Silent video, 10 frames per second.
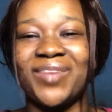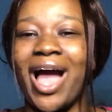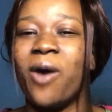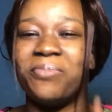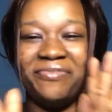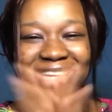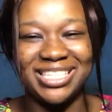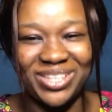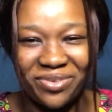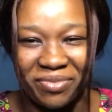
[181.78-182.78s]
I hope you've
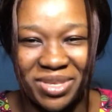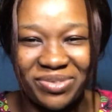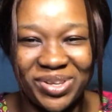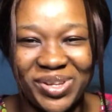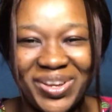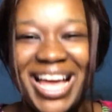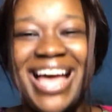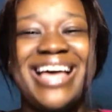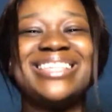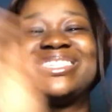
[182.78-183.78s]
learned enough of this video.